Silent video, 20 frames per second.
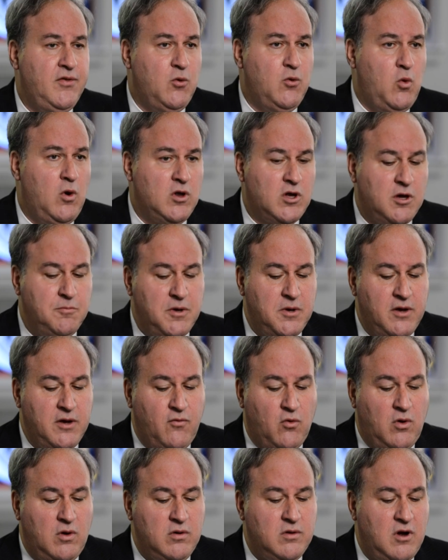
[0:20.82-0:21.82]
the welcoming of
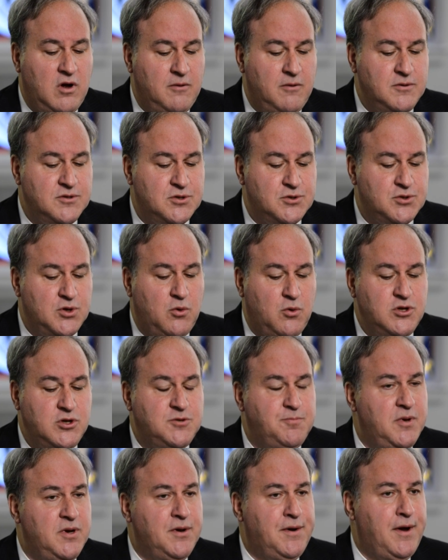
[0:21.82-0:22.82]
all comers has always
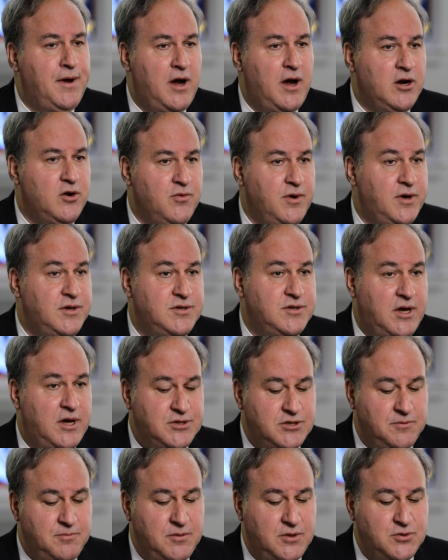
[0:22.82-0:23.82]
been concrete
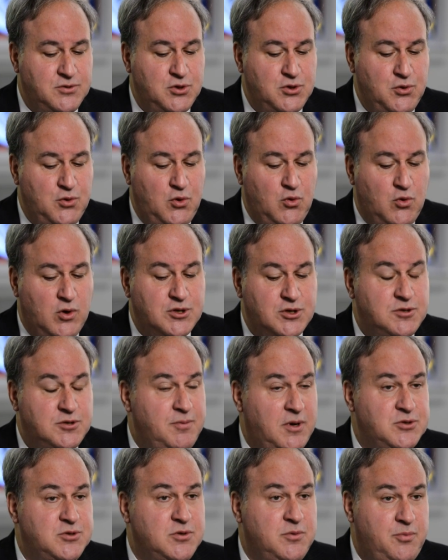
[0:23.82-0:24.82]
testament to New York's
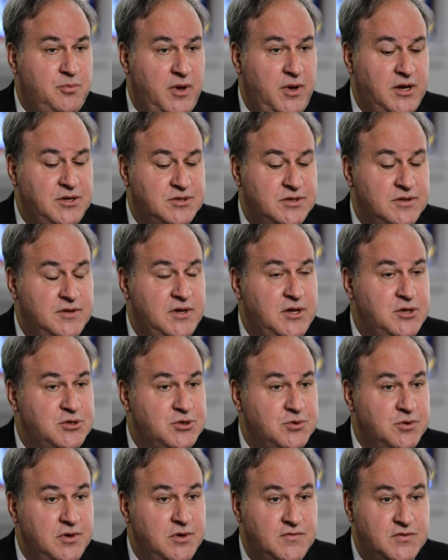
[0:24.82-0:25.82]
special place in the
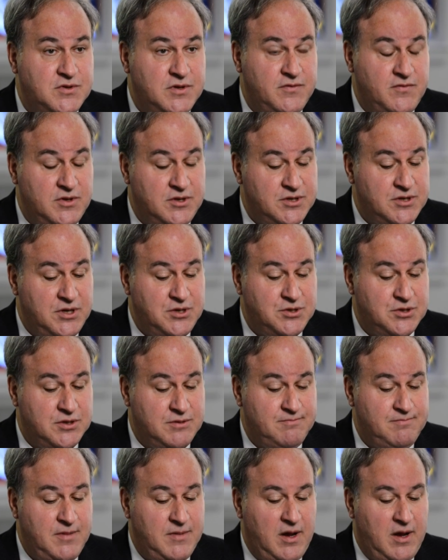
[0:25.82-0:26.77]
history of civilization.